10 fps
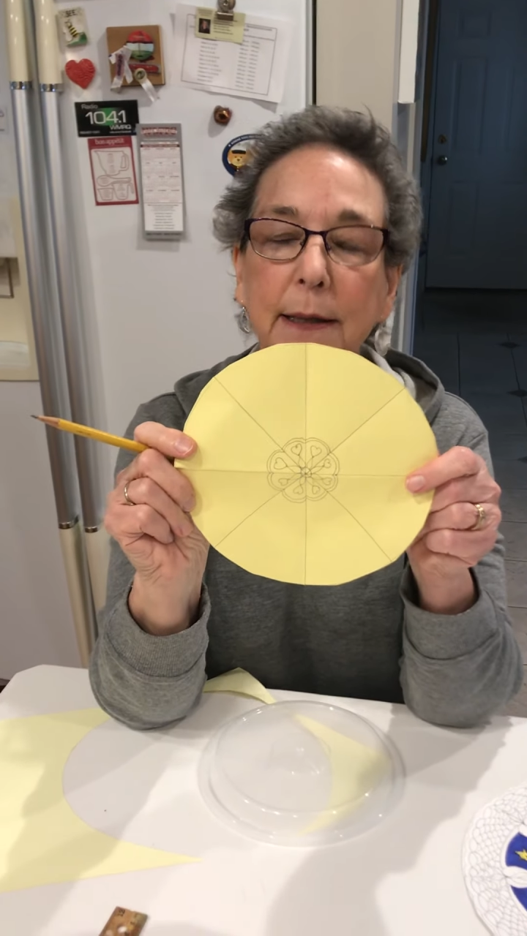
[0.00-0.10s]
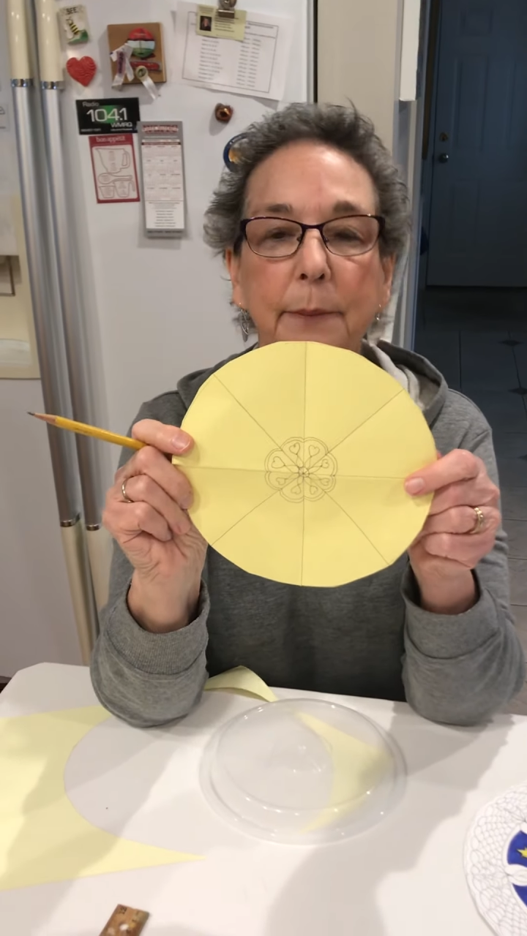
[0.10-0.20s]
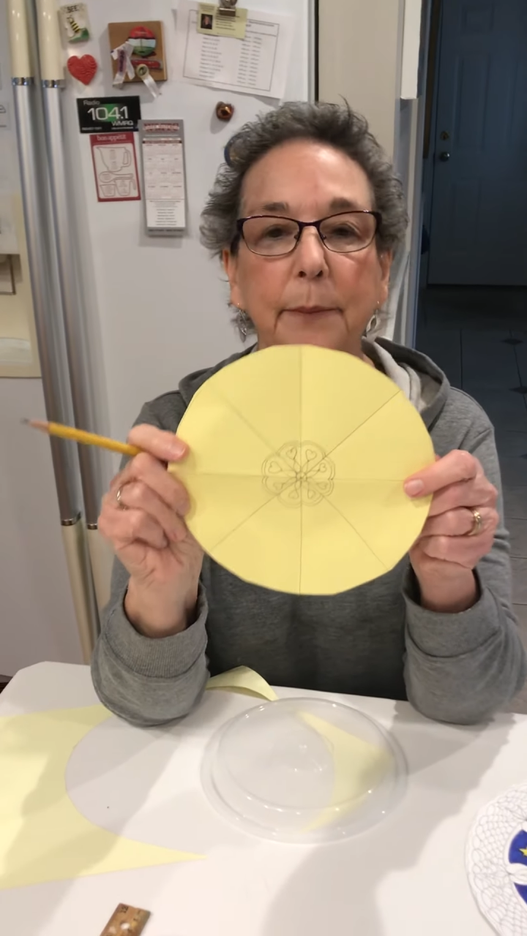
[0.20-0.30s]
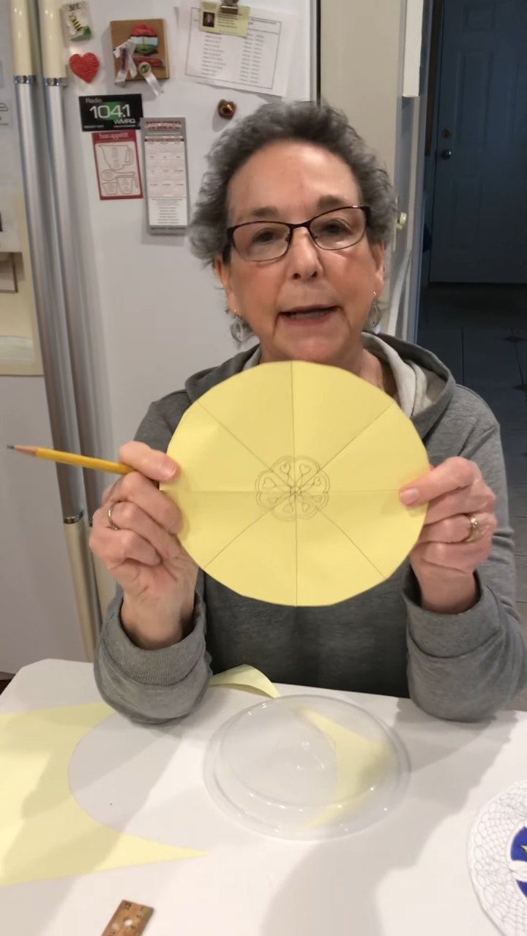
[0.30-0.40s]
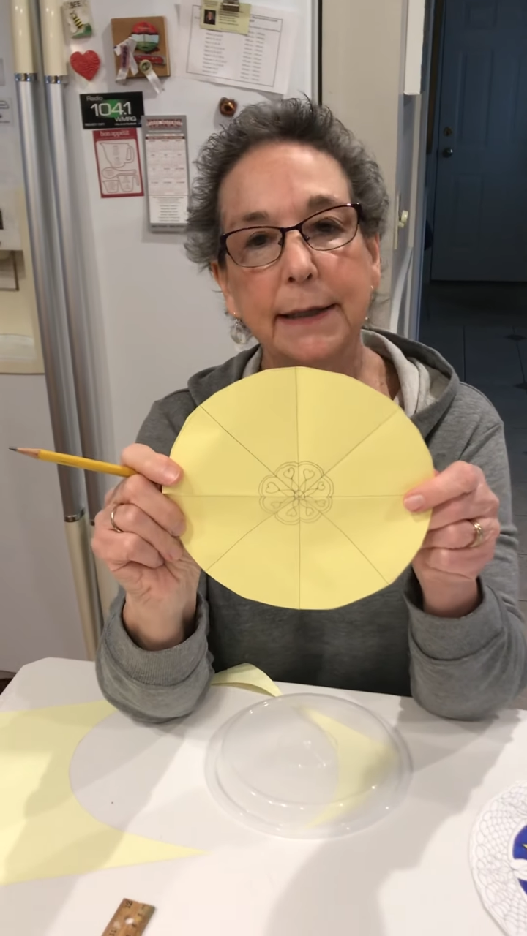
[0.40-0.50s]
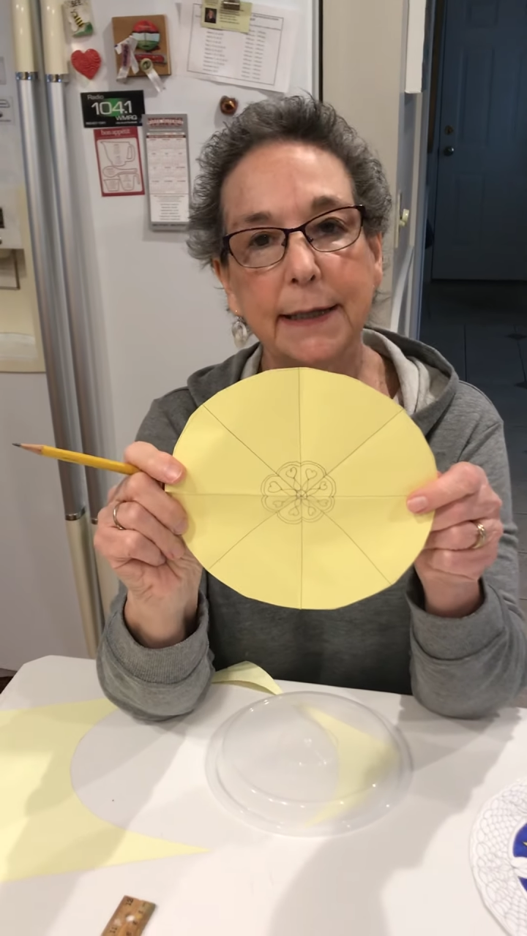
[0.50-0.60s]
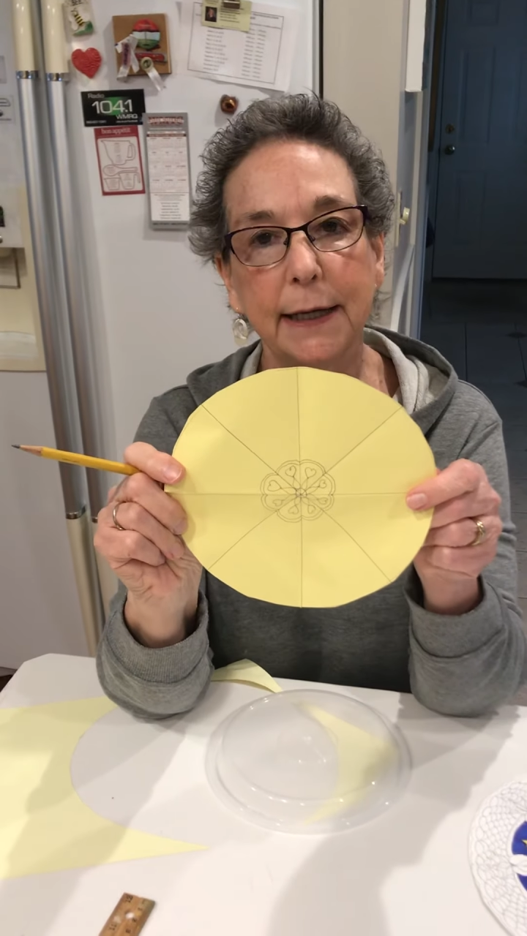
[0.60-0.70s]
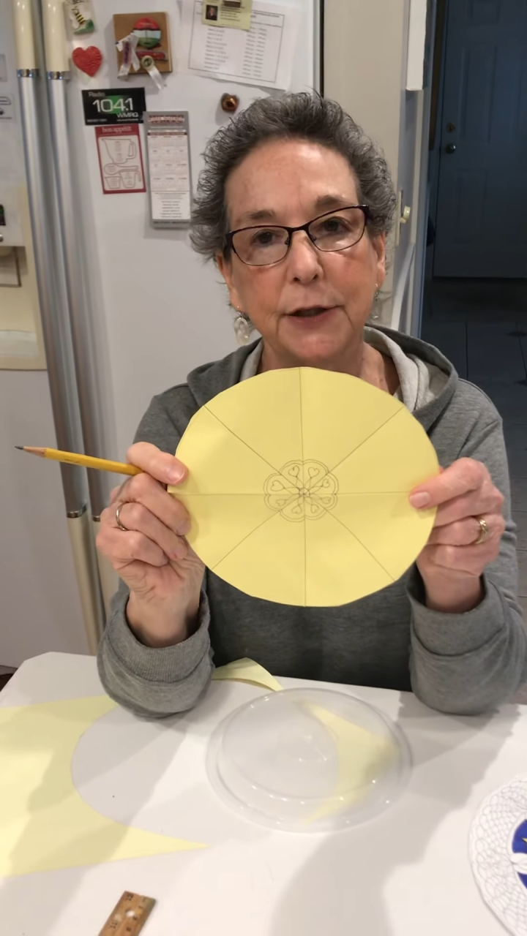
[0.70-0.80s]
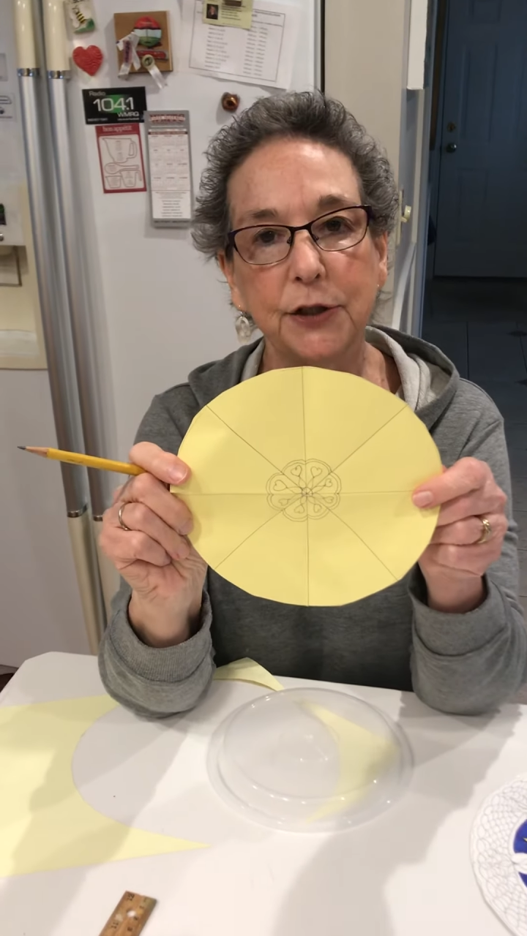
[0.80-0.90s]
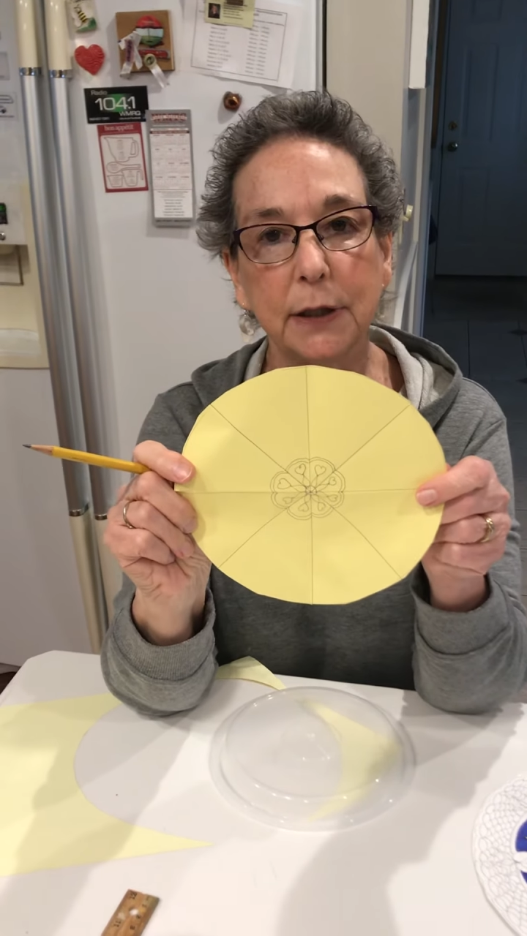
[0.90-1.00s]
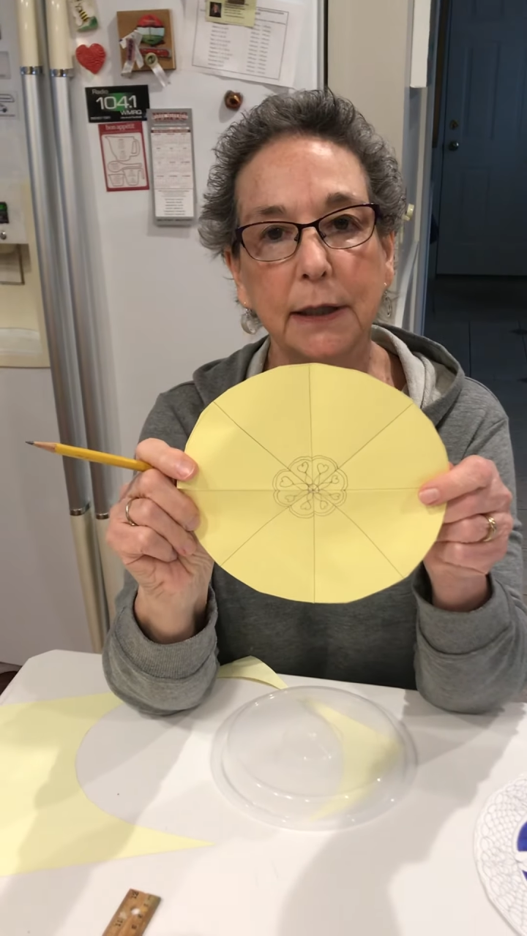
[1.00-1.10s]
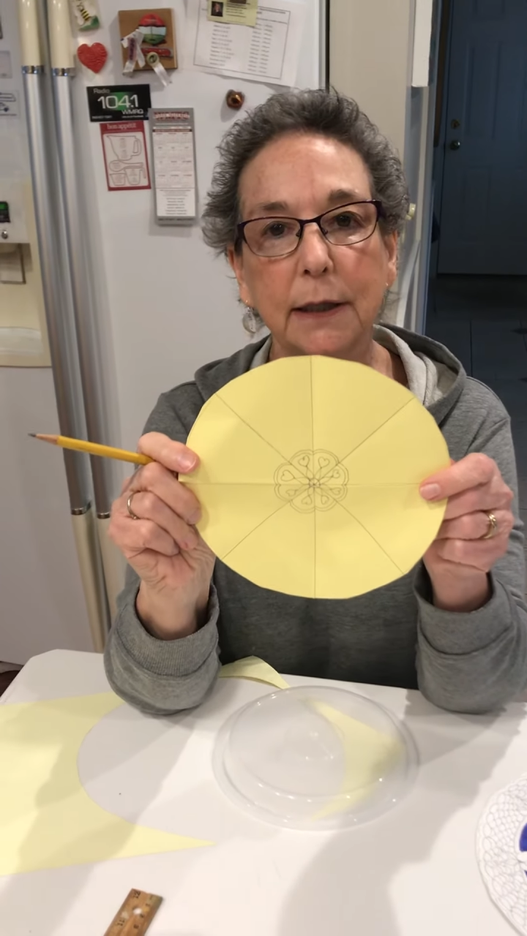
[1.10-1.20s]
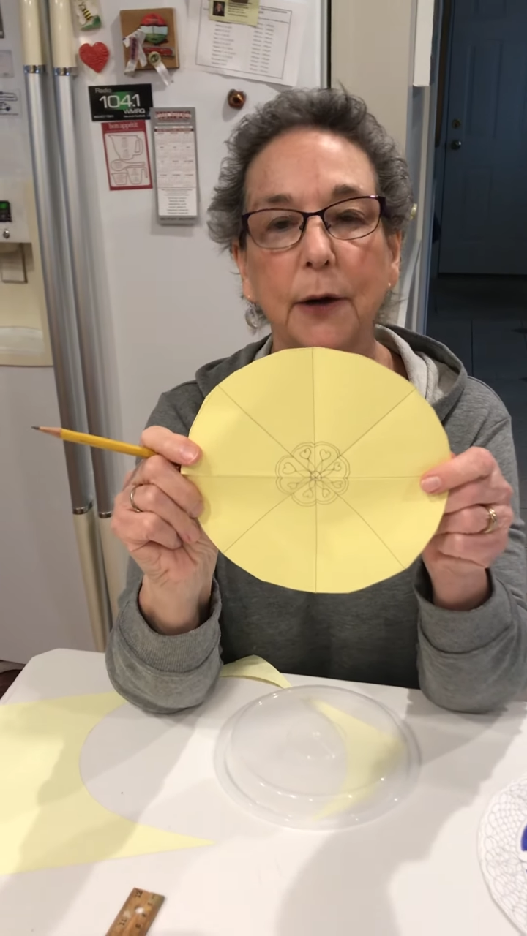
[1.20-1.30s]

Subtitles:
meditation,